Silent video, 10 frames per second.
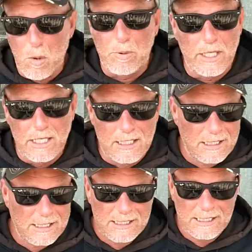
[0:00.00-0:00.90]
I'm hoping
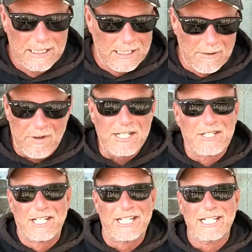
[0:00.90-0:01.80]

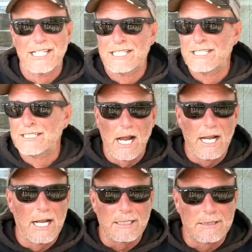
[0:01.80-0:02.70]
eventually
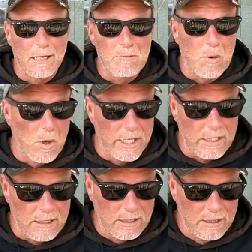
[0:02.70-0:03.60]
at some
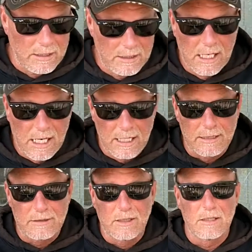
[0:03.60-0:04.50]
point I
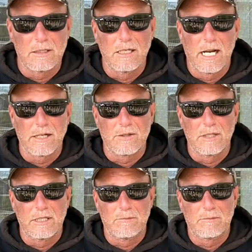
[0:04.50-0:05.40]
start
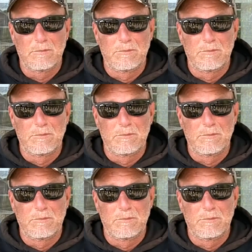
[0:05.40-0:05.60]
actually